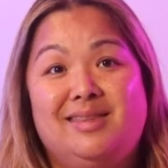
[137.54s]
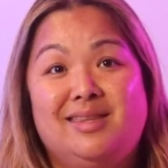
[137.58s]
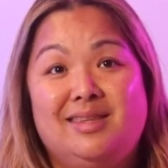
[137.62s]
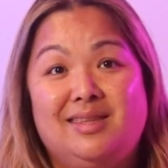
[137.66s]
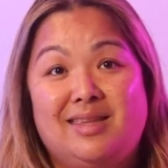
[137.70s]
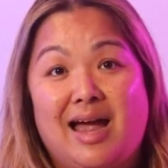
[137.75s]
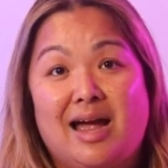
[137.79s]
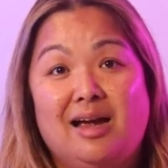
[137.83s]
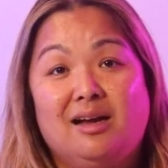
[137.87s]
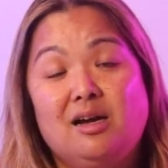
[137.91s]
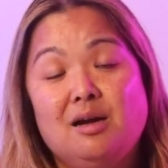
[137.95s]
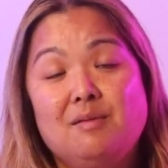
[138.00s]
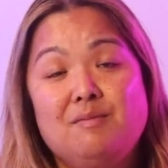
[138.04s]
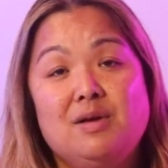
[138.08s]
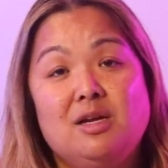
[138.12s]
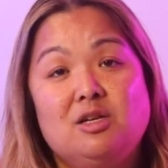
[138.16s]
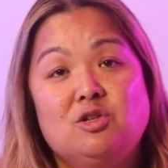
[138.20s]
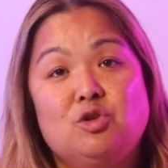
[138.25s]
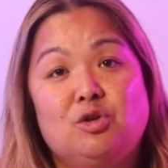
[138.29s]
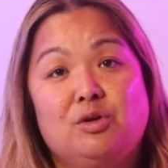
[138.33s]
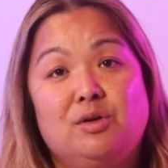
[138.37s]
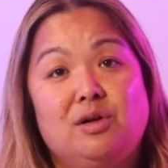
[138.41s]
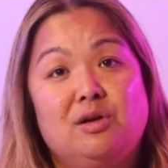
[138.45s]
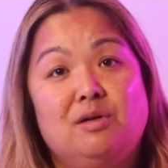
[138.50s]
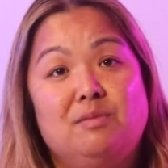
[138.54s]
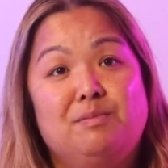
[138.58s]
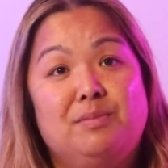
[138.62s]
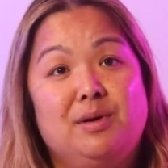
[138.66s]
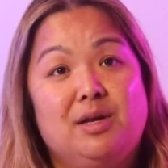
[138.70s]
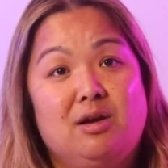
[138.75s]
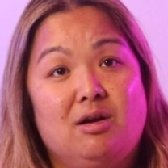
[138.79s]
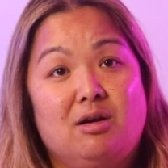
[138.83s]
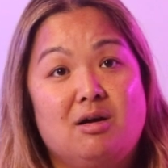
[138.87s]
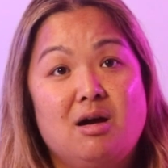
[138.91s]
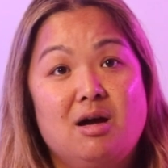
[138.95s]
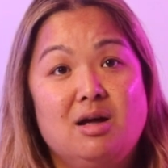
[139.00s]
That could be true,
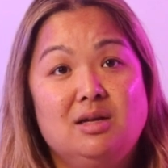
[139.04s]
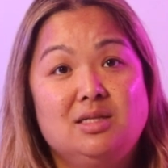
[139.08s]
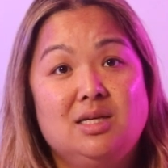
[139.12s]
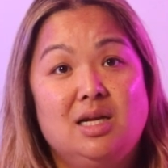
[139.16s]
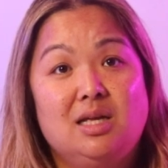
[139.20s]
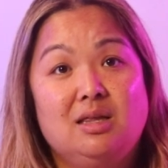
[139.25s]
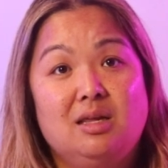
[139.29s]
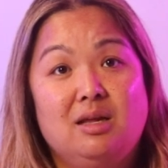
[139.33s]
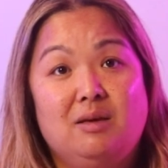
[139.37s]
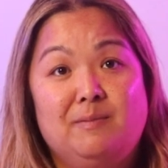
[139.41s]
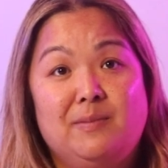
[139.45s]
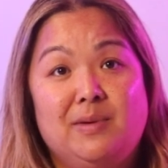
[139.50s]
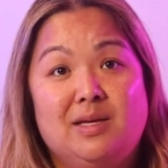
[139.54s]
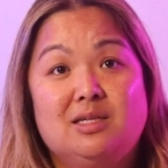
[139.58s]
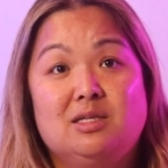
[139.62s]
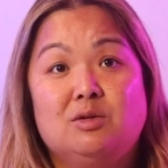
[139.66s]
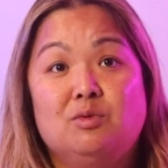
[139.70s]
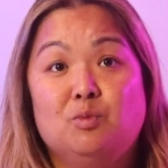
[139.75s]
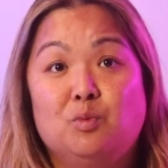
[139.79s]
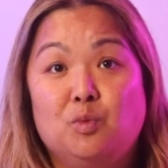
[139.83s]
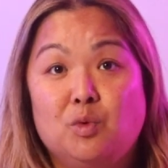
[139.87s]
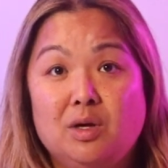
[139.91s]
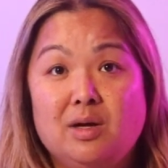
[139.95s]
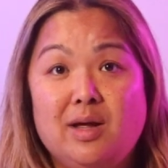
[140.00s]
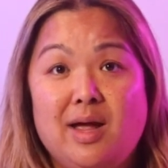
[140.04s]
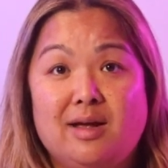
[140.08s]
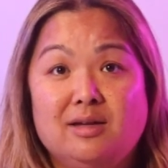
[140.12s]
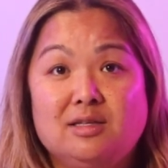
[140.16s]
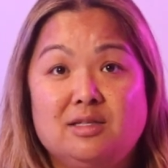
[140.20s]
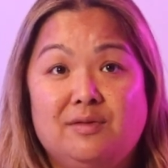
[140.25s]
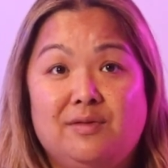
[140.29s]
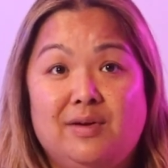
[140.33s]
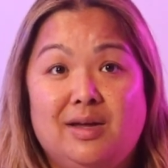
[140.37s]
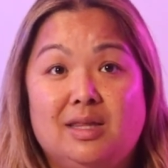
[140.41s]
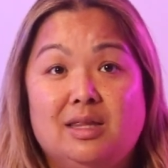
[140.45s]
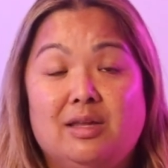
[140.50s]
but your content limits will
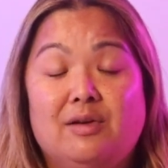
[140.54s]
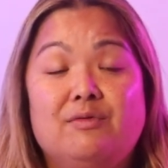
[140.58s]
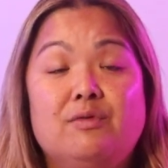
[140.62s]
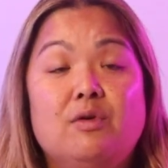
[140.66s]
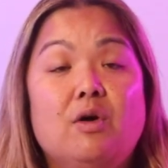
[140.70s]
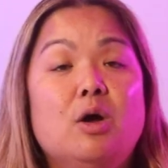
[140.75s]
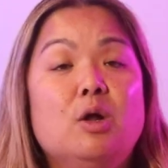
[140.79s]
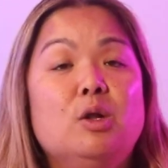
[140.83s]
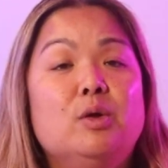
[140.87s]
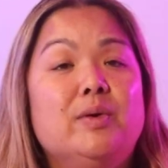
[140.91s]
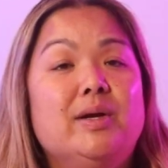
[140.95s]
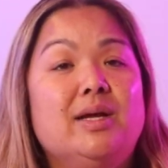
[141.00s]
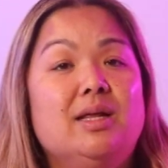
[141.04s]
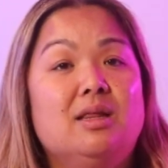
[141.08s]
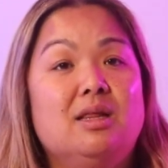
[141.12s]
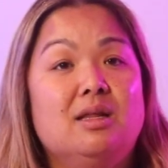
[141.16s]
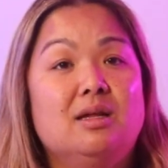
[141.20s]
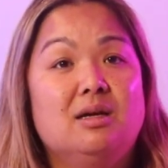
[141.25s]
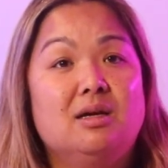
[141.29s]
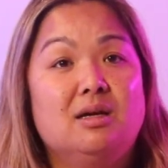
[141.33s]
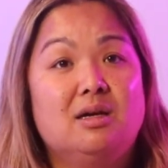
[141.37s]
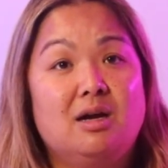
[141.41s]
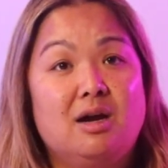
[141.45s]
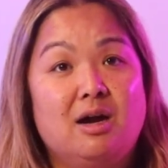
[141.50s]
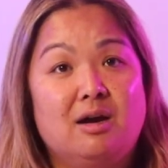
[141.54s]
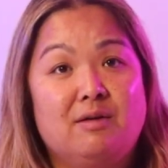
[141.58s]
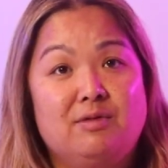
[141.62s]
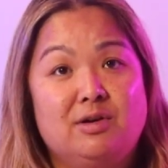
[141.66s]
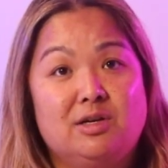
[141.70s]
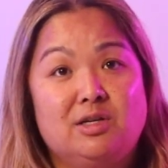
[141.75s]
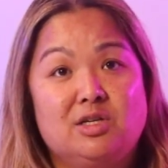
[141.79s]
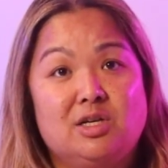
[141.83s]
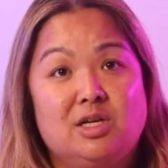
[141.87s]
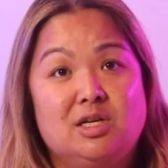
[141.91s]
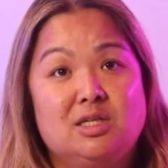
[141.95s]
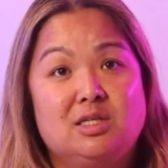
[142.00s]
activate the following
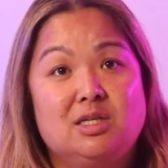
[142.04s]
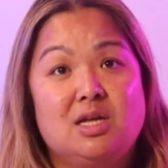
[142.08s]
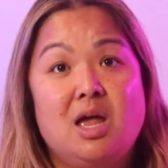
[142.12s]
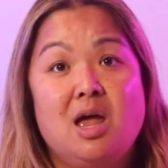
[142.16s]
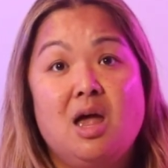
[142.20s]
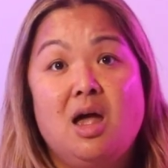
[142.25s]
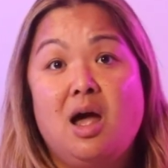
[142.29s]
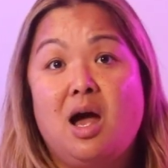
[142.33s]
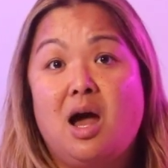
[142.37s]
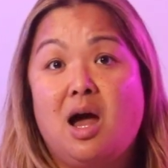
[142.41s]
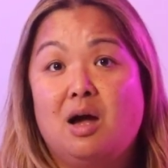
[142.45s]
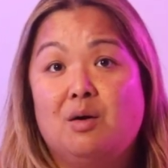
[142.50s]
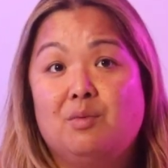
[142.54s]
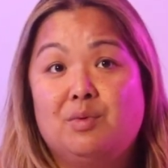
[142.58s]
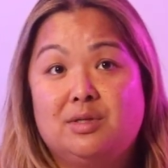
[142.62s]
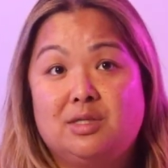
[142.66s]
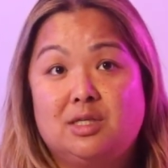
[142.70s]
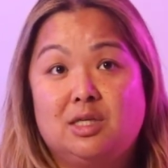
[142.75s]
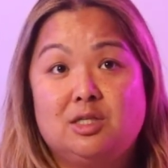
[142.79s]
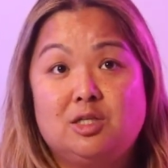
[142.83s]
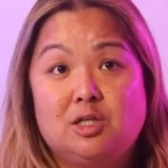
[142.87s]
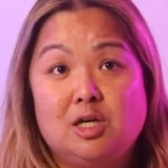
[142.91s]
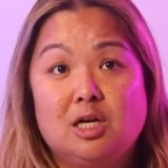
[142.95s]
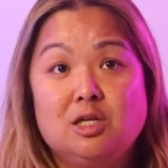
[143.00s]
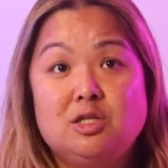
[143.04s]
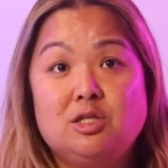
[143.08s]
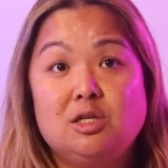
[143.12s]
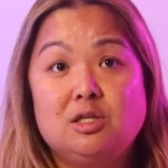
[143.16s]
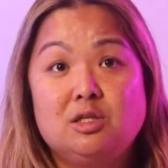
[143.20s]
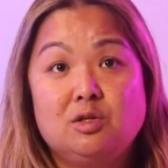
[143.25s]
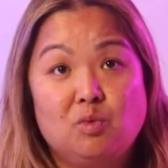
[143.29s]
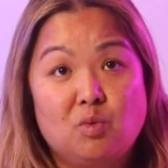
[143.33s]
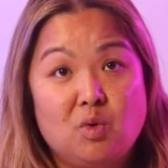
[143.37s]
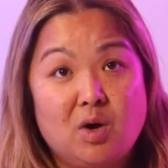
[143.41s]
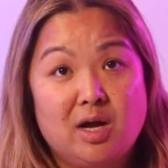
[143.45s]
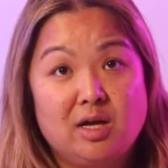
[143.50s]
coverages. I would suggest you
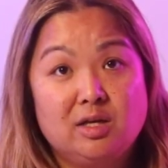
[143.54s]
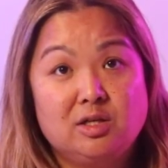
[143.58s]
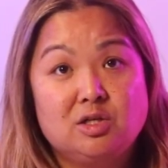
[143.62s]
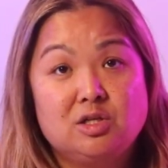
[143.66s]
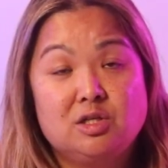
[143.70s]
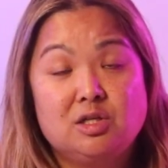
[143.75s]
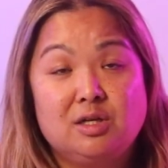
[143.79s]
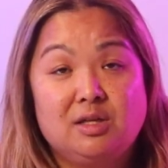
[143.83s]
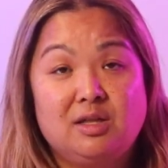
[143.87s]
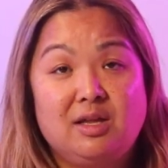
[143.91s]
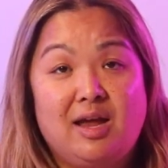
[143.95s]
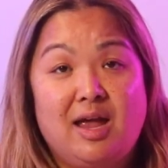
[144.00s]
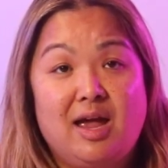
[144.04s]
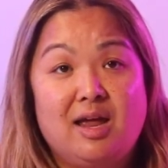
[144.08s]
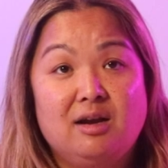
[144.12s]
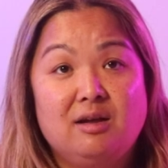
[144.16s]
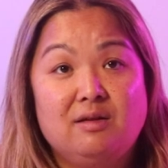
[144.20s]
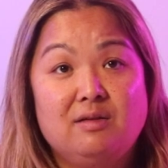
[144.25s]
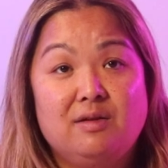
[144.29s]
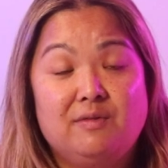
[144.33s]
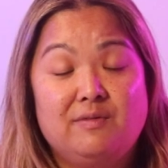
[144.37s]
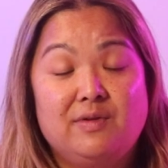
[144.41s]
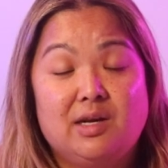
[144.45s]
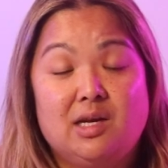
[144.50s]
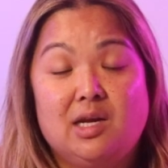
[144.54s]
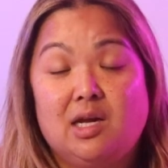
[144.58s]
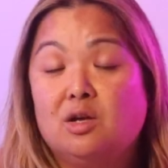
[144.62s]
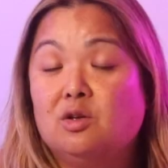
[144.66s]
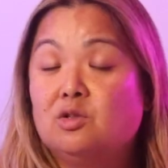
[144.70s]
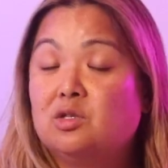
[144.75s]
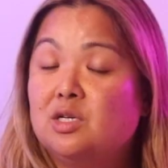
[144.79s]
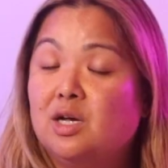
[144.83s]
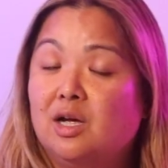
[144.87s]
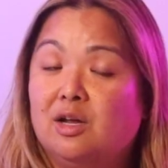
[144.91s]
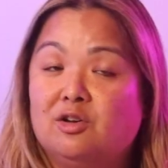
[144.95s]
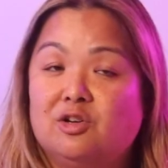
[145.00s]
to watch to the end of the
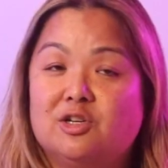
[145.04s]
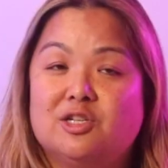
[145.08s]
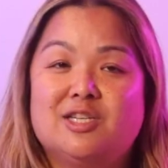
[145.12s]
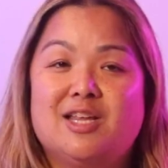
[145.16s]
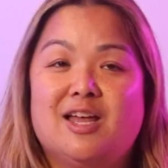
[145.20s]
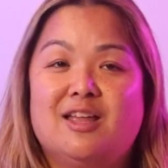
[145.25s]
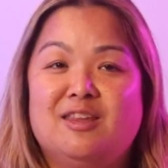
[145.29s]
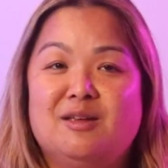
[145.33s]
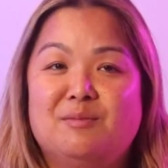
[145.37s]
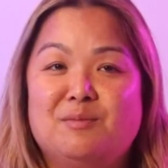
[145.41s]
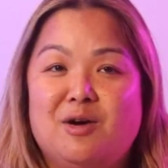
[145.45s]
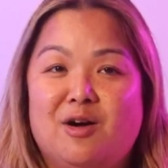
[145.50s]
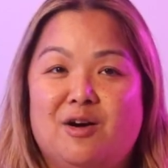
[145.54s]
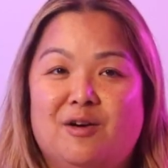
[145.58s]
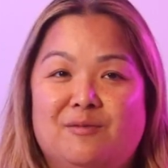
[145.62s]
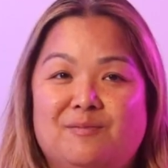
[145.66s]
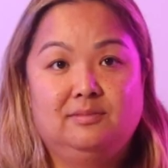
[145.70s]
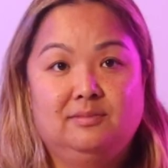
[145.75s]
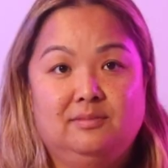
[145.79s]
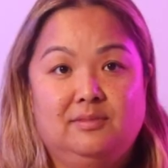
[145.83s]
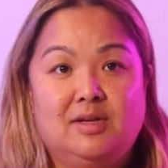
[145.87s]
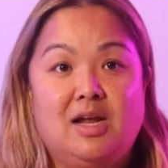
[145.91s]
video to understand them all.